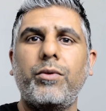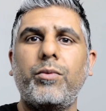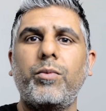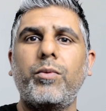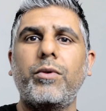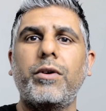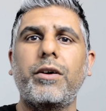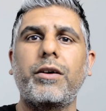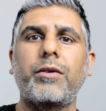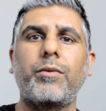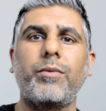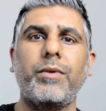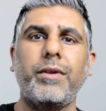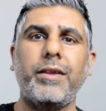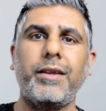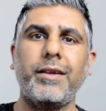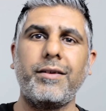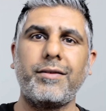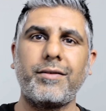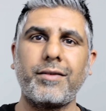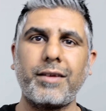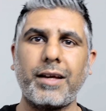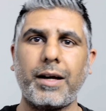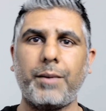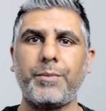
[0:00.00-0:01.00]
work with
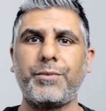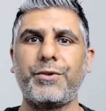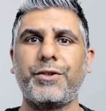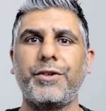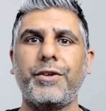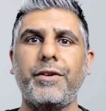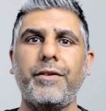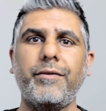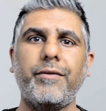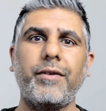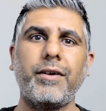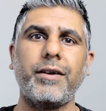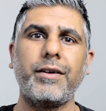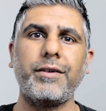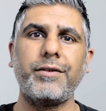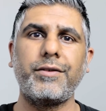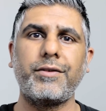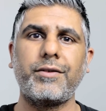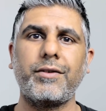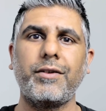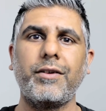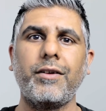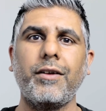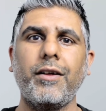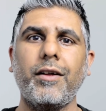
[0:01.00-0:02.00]
this capture
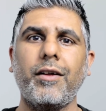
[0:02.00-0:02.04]
device.